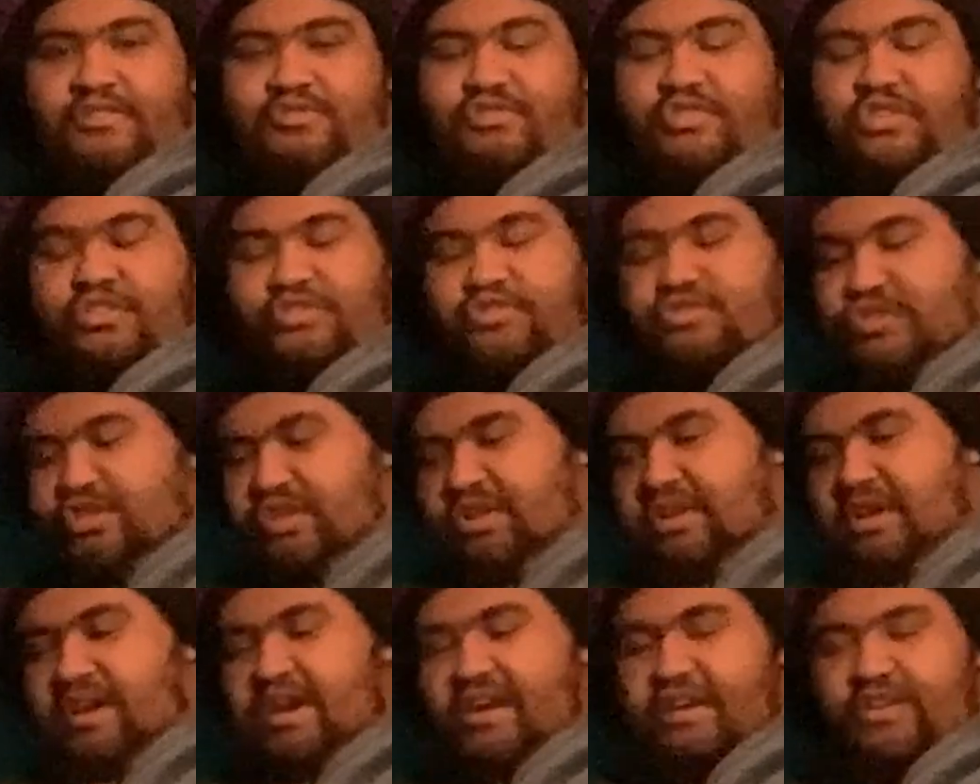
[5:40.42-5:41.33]
You should
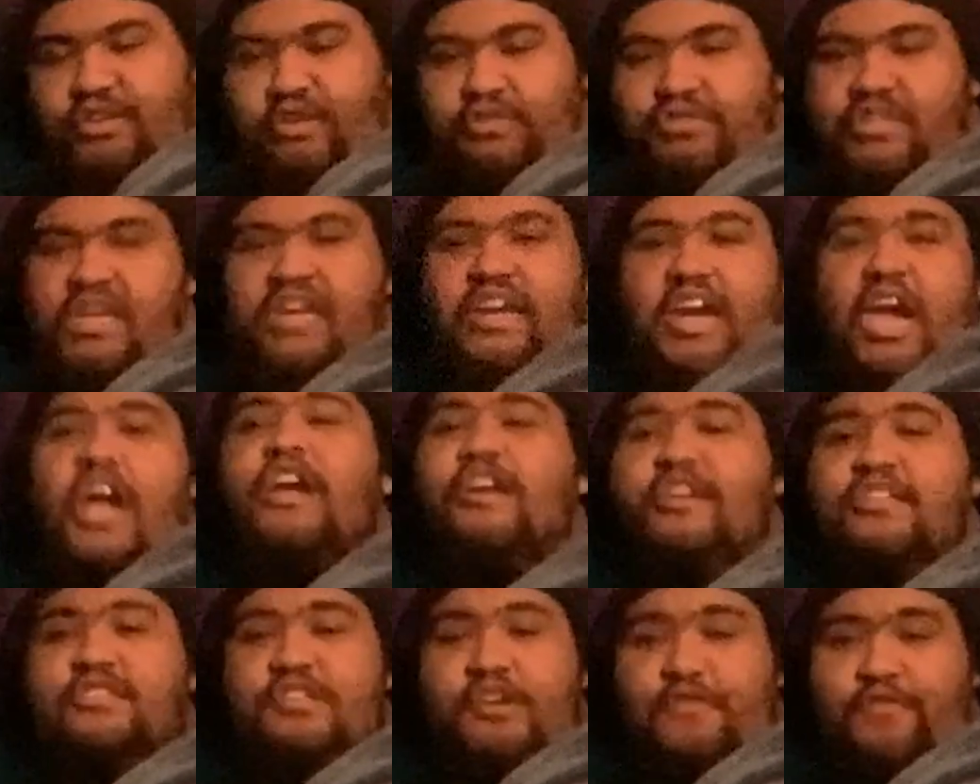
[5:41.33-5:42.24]
take care of
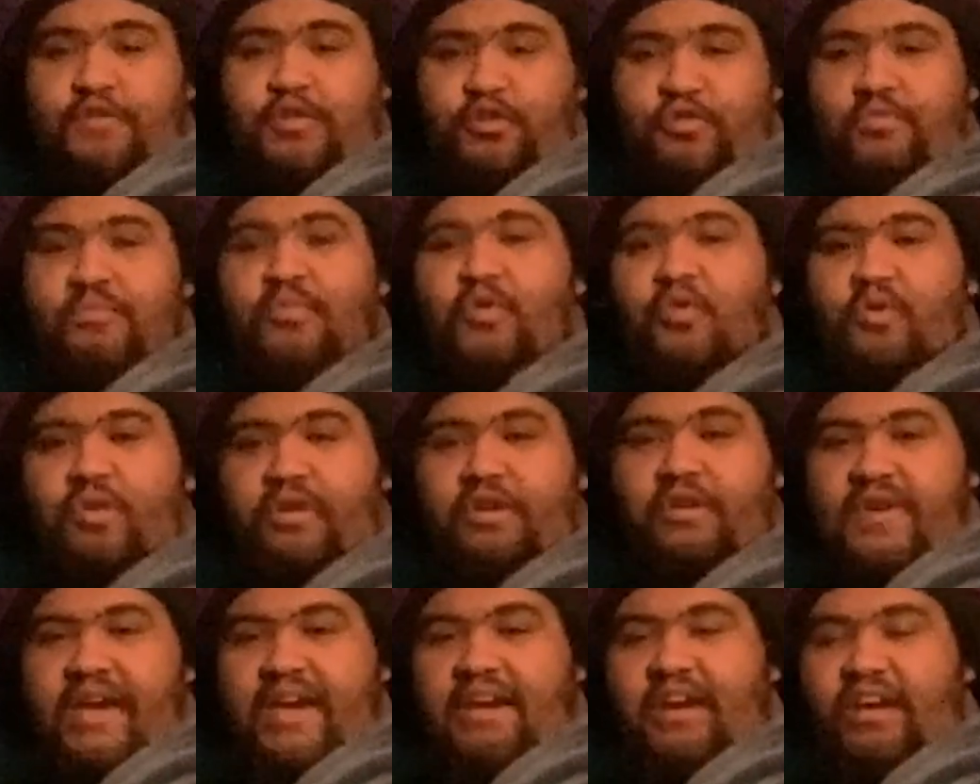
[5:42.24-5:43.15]
yourself a little more.
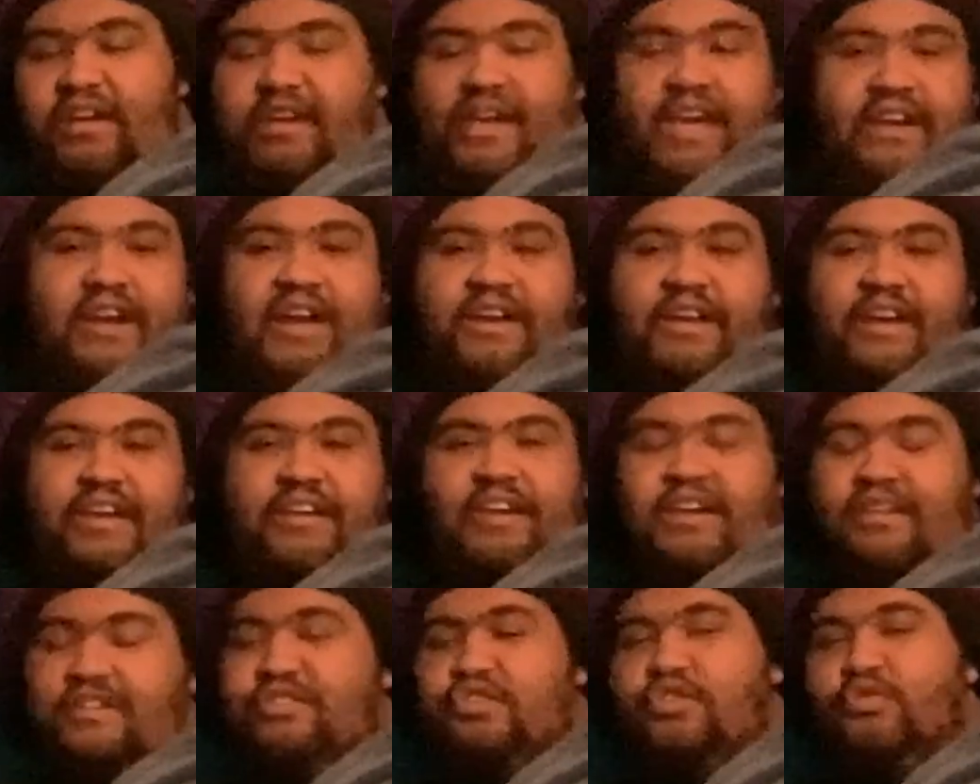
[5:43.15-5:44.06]
Ain't
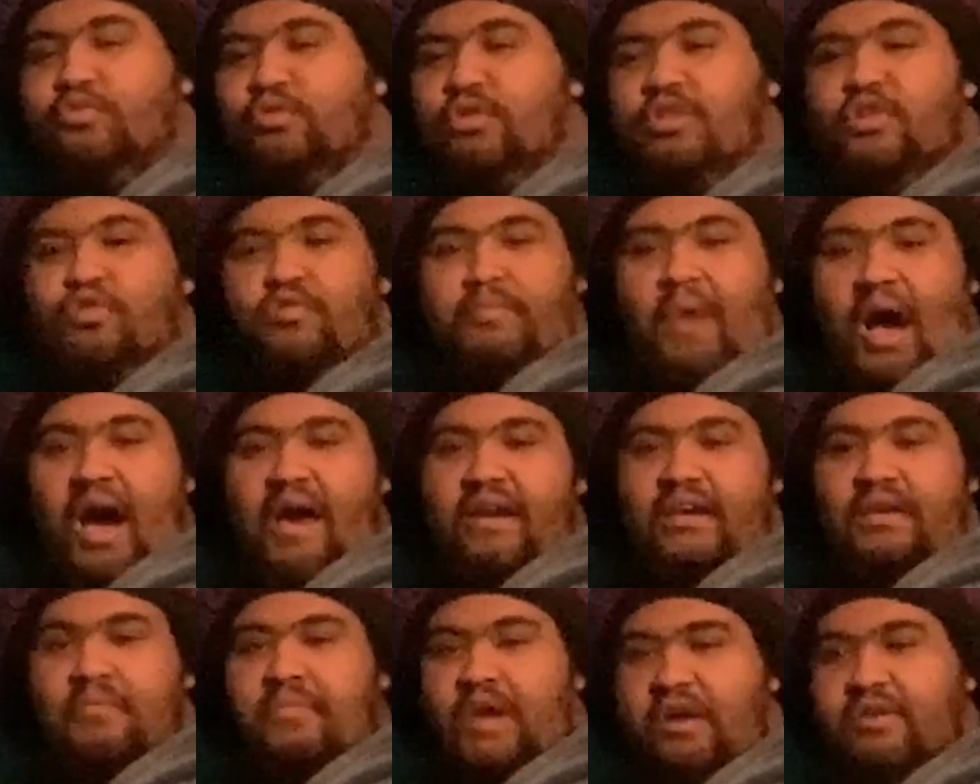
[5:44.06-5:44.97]
nothing to a little
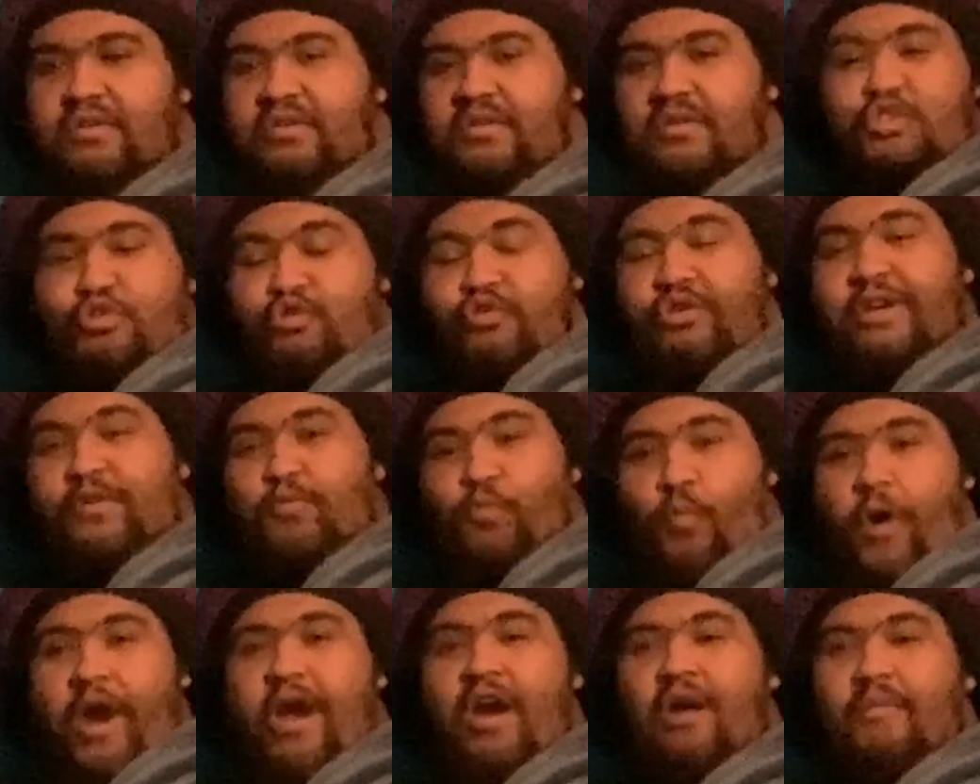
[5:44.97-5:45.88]
bonnet, bro. You can
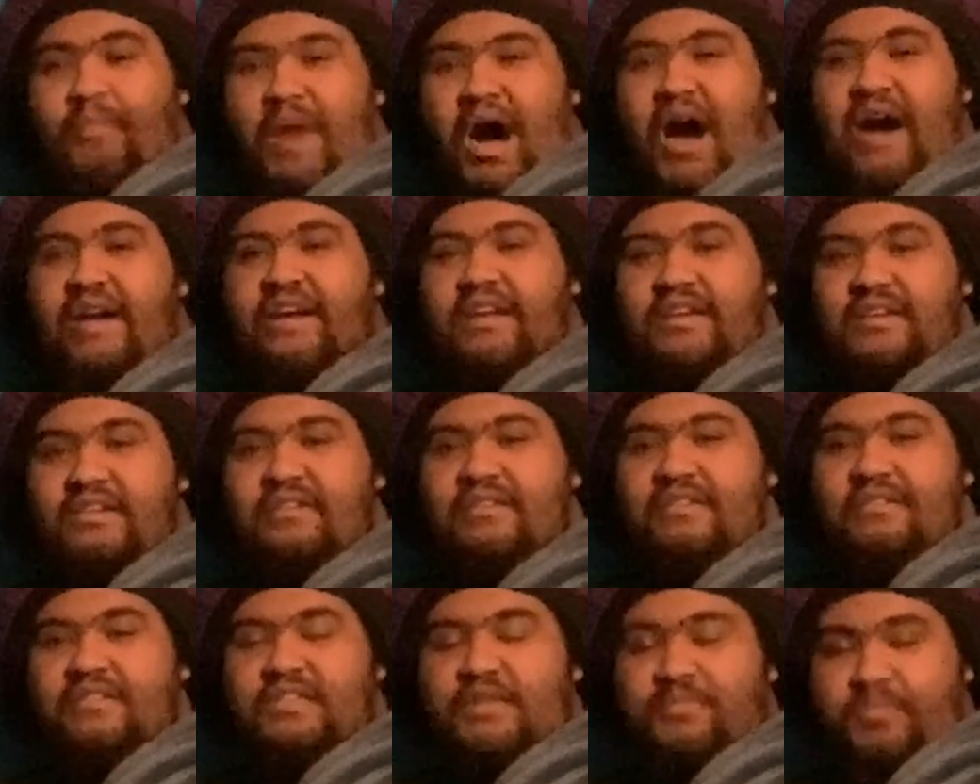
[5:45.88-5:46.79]
wear a bonnet
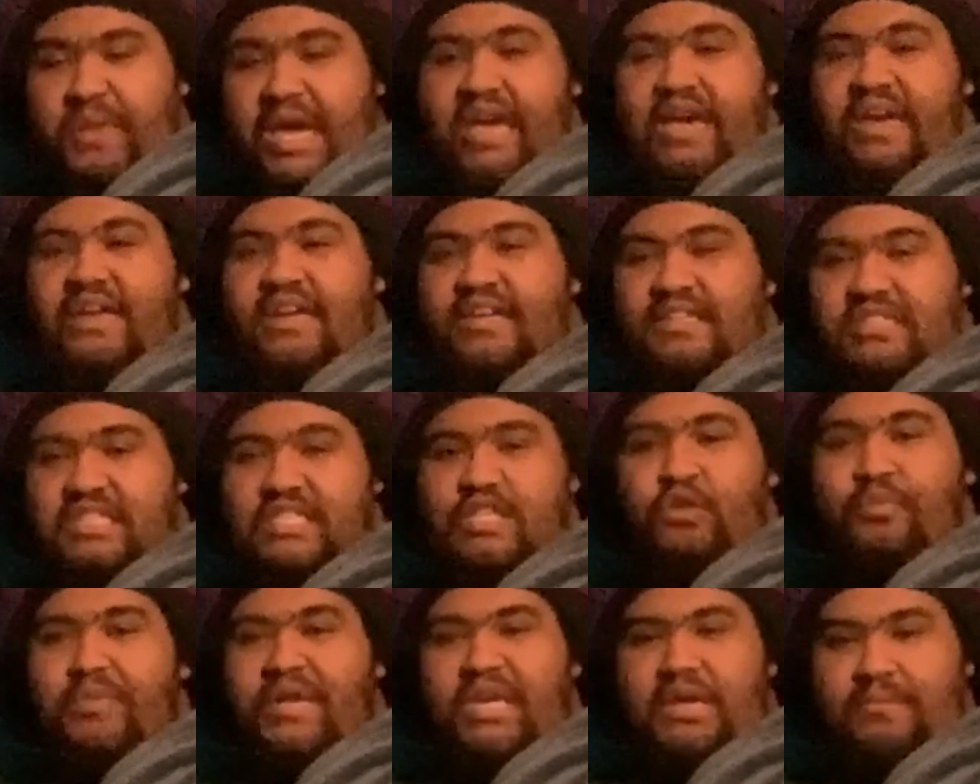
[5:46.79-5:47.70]
to bed and
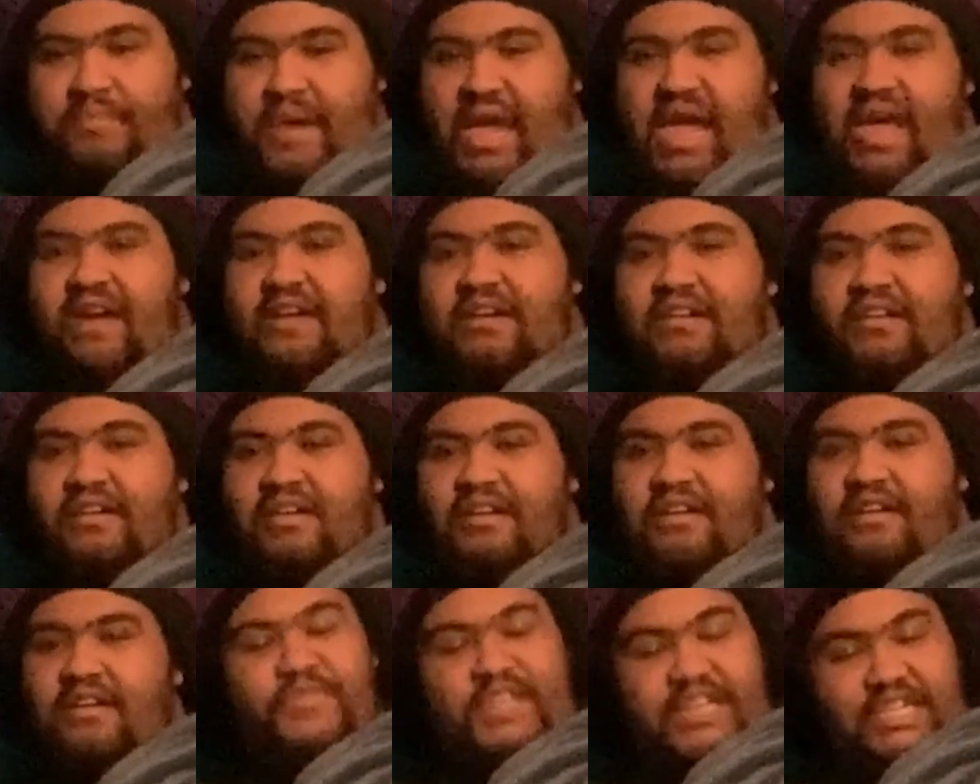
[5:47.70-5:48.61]
still be a man.
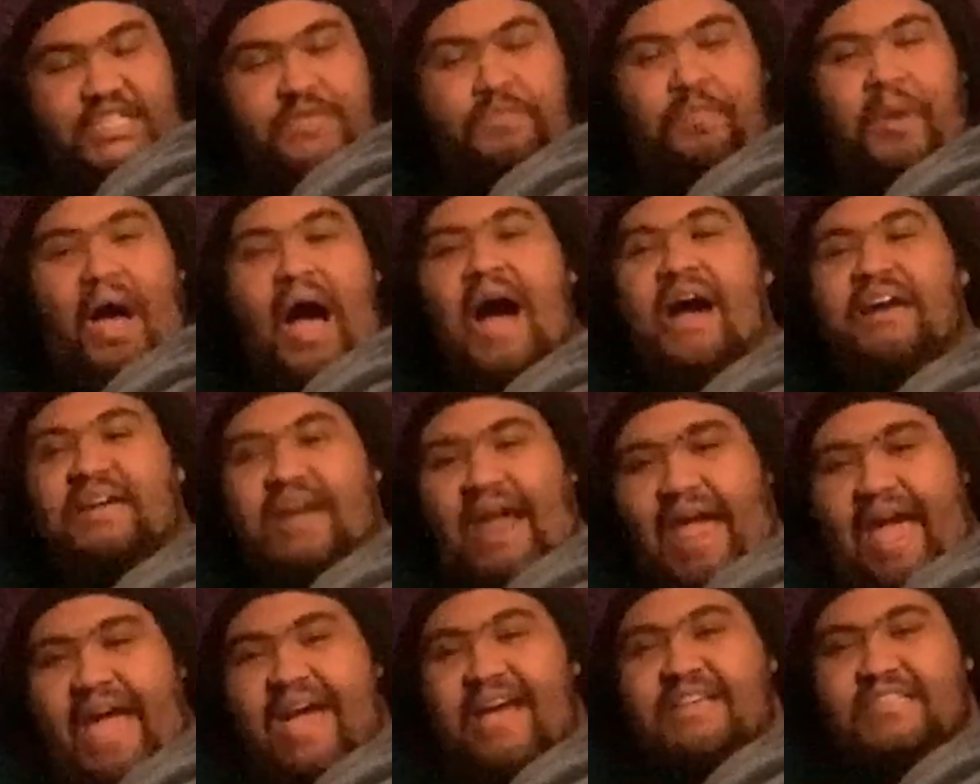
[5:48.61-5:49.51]
This
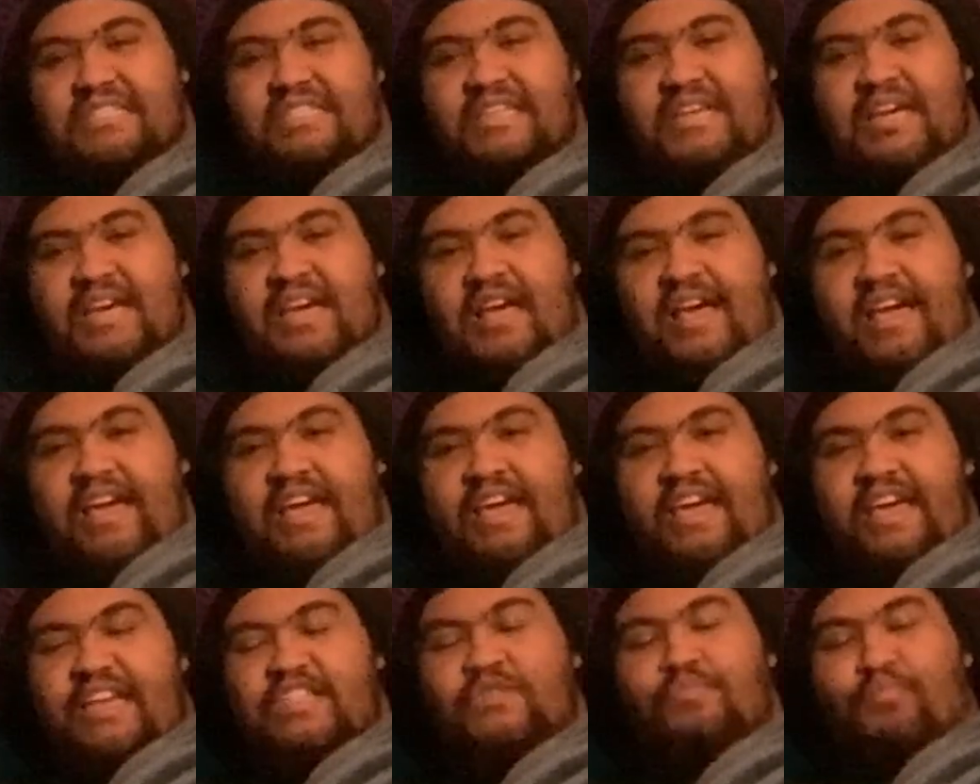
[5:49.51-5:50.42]
podcast
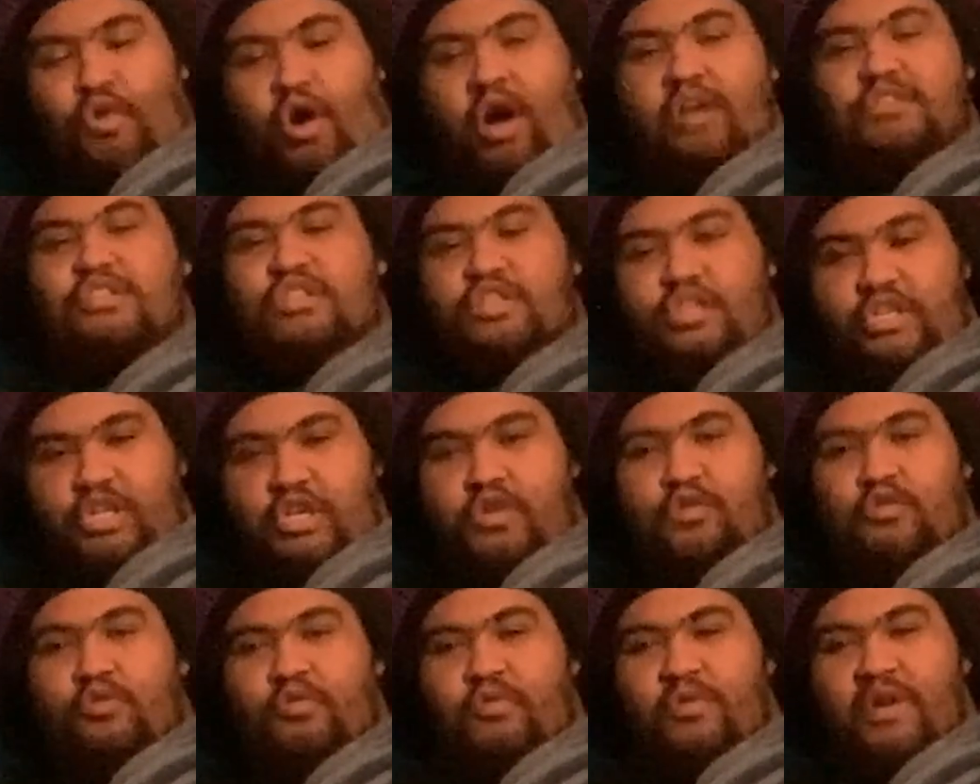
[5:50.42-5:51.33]
is brought to
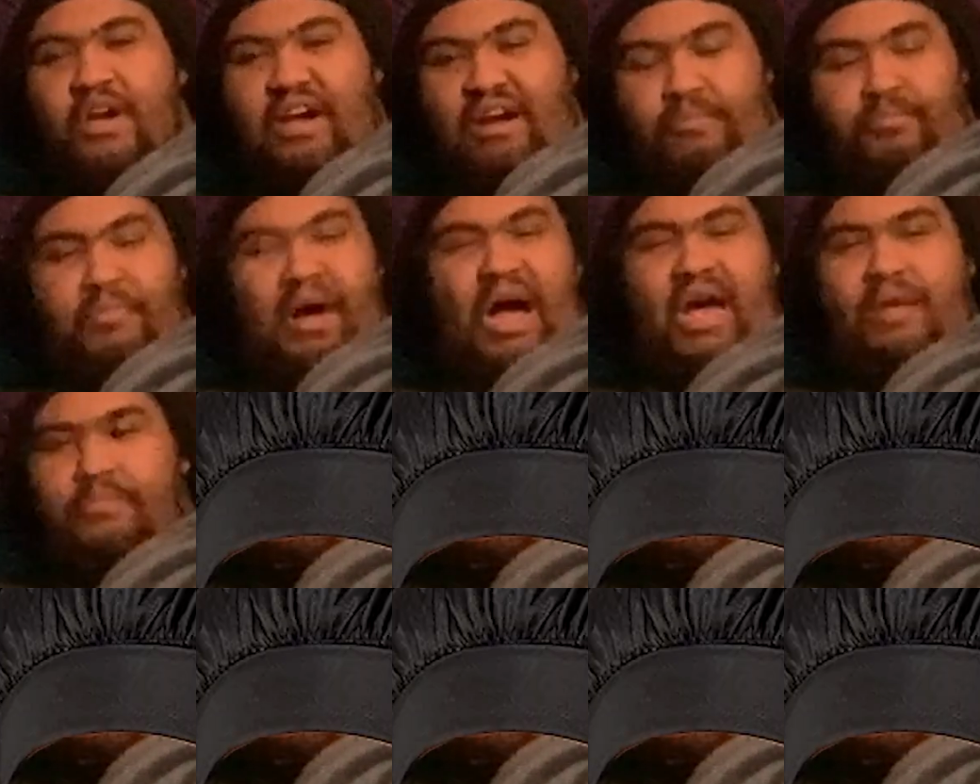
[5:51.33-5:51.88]
you by